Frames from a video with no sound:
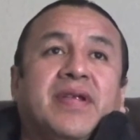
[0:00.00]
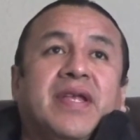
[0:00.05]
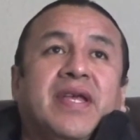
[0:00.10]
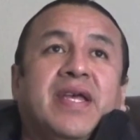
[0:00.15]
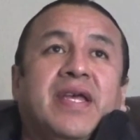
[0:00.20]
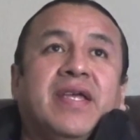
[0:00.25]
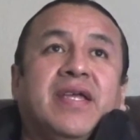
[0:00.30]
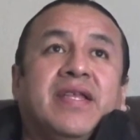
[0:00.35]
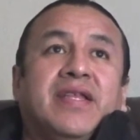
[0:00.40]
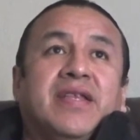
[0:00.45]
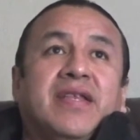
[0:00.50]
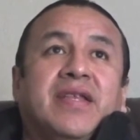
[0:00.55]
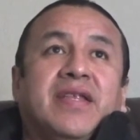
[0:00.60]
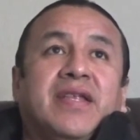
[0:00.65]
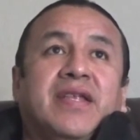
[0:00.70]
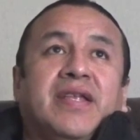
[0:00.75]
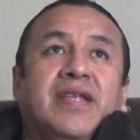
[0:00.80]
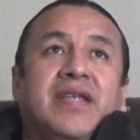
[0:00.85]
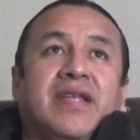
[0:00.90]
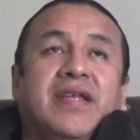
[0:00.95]
And
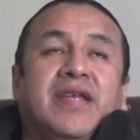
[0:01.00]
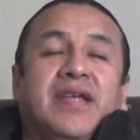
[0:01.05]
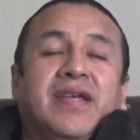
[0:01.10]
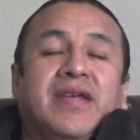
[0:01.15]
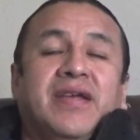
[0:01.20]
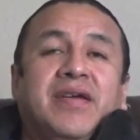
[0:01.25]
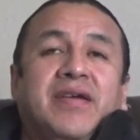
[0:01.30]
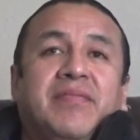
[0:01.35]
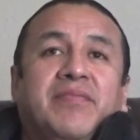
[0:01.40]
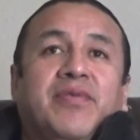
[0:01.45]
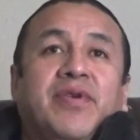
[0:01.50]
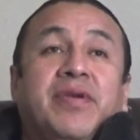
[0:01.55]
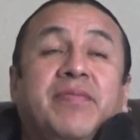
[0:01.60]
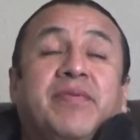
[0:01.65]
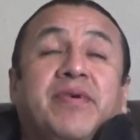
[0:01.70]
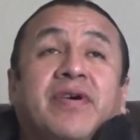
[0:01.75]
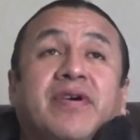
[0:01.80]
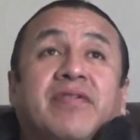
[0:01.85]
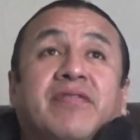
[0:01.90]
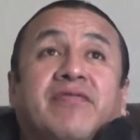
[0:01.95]

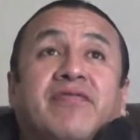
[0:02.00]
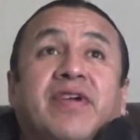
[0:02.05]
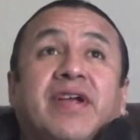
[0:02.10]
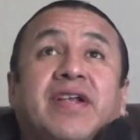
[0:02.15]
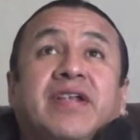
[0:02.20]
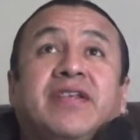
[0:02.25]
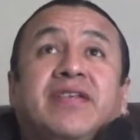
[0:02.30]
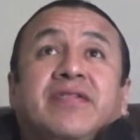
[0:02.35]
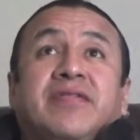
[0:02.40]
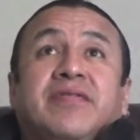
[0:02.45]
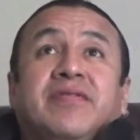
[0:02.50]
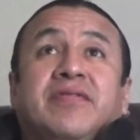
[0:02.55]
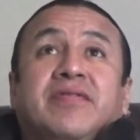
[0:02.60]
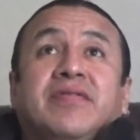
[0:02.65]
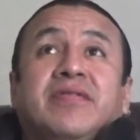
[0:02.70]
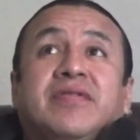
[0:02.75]
people are afraid to